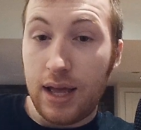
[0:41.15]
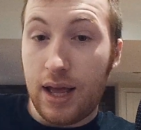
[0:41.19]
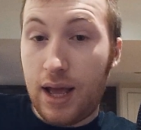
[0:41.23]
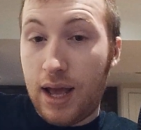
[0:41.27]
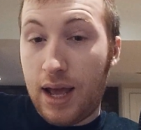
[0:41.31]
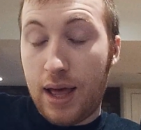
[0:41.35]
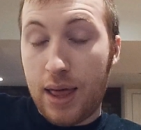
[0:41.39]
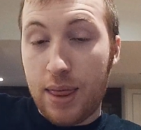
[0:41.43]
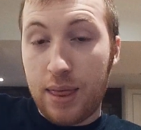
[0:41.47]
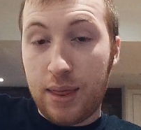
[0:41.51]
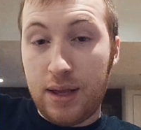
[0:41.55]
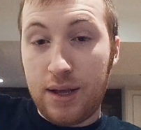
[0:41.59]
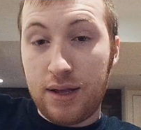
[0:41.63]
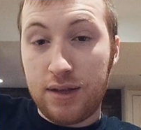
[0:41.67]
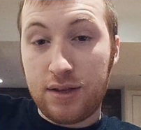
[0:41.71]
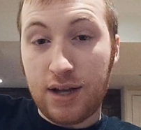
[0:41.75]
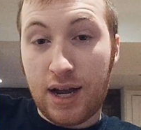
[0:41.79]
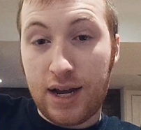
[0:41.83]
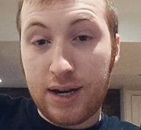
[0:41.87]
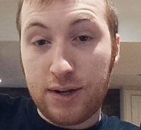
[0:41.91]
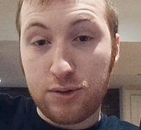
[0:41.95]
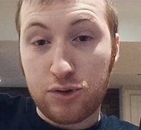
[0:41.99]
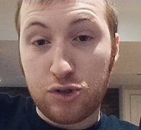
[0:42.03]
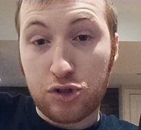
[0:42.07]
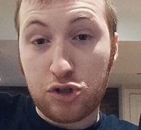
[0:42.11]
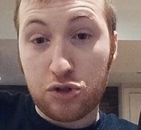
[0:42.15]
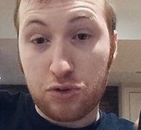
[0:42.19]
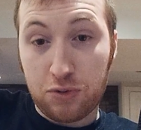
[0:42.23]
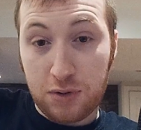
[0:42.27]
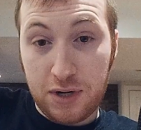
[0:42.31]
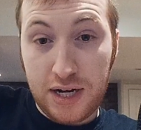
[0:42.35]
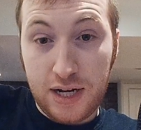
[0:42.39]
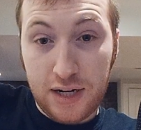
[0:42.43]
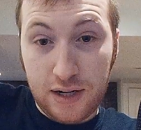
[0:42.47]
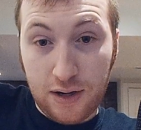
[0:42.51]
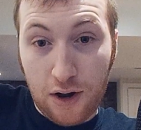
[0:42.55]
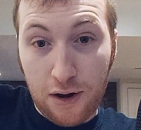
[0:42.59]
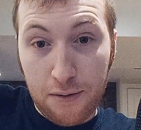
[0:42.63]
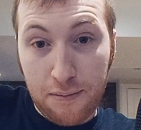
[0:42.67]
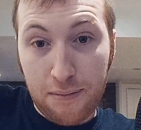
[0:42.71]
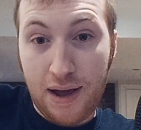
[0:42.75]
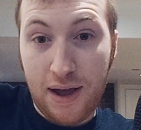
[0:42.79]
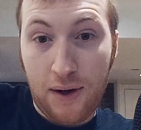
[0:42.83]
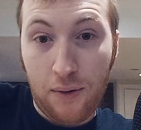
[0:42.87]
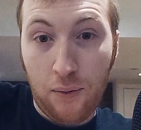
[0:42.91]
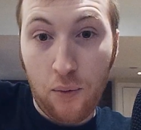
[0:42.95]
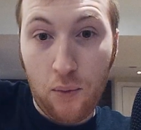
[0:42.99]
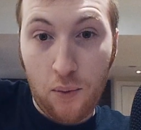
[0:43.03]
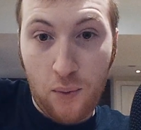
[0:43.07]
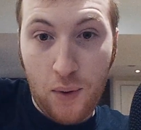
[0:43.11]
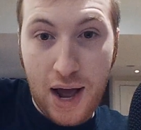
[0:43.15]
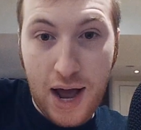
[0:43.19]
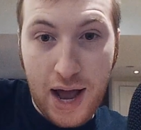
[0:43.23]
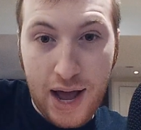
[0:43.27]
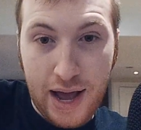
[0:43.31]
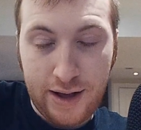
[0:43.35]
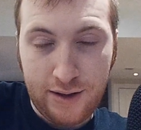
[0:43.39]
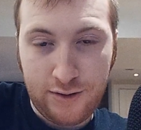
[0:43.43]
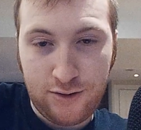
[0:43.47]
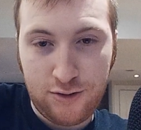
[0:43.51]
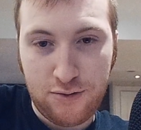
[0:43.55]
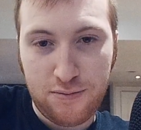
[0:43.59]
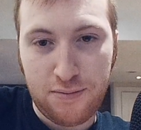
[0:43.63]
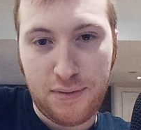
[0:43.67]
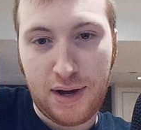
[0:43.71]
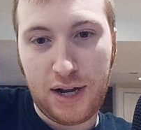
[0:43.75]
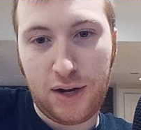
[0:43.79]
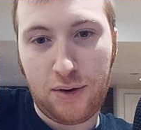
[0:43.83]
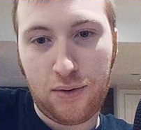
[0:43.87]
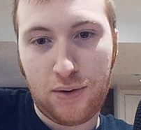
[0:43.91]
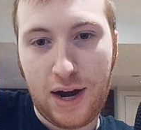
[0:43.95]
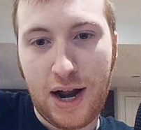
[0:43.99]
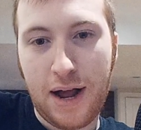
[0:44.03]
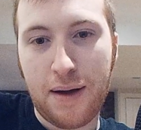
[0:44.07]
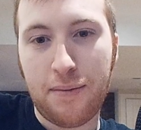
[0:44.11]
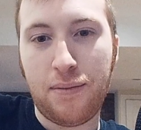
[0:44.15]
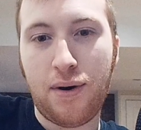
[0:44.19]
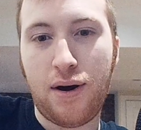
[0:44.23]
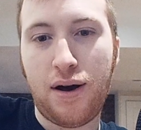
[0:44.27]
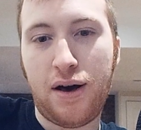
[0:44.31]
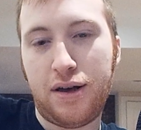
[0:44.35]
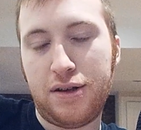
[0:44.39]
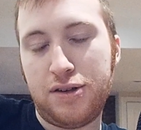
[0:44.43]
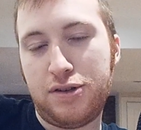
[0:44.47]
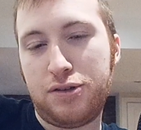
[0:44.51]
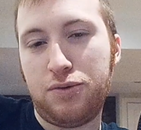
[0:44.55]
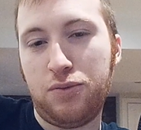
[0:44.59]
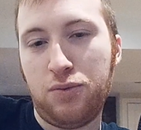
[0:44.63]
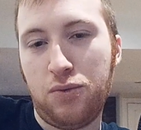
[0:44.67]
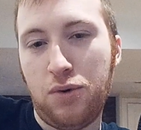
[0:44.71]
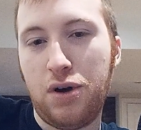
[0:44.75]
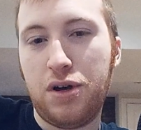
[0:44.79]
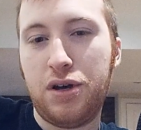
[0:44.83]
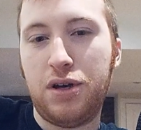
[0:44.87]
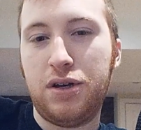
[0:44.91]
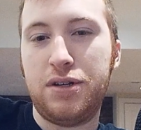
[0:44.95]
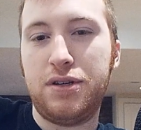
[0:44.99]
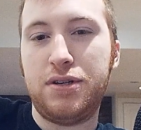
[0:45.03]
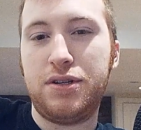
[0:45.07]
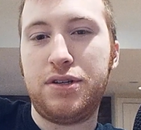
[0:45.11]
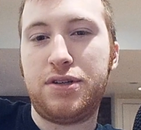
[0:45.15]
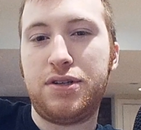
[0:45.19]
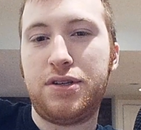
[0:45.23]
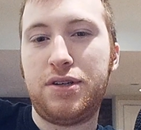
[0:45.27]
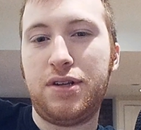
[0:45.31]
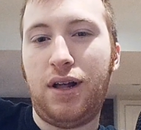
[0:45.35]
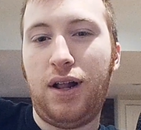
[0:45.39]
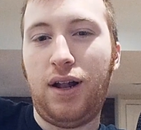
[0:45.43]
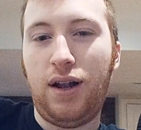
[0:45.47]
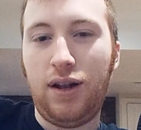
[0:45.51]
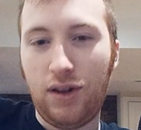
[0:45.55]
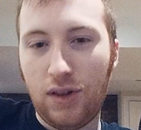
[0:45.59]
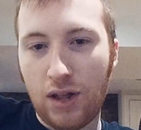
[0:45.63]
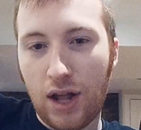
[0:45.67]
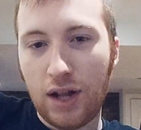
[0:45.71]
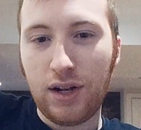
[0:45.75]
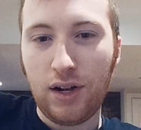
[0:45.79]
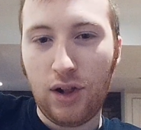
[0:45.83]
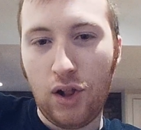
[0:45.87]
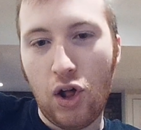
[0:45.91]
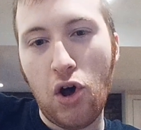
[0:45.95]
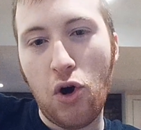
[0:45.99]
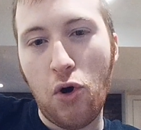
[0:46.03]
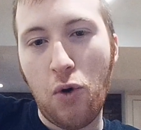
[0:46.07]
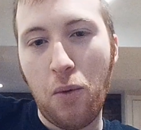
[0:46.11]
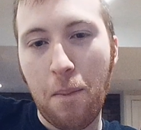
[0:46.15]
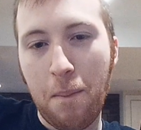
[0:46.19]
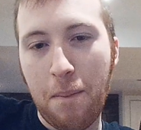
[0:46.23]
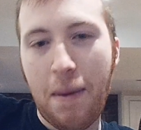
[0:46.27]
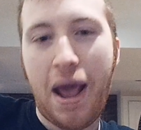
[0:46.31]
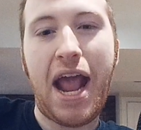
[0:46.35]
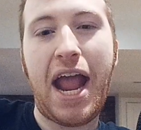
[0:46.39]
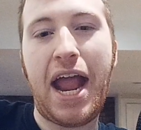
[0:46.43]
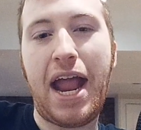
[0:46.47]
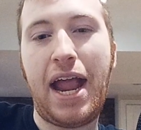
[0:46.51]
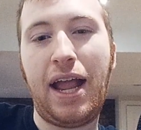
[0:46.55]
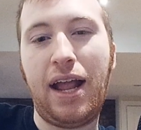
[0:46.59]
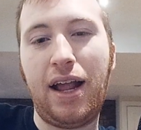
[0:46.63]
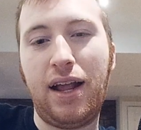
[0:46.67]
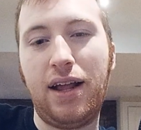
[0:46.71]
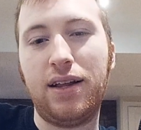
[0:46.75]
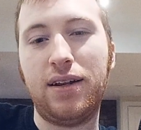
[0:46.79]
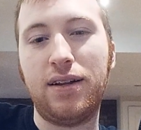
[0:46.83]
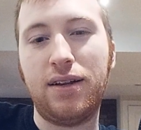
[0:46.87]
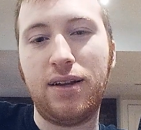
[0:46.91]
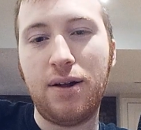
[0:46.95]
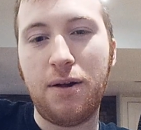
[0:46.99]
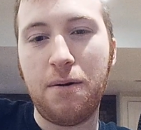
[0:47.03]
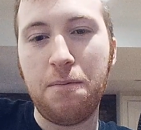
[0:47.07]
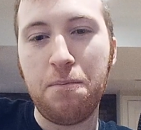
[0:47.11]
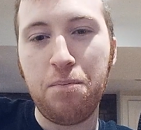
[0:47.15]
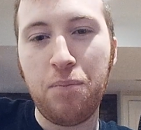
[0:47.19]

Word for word: And the entire street on my way to my grandma's was Ludlow, Maine.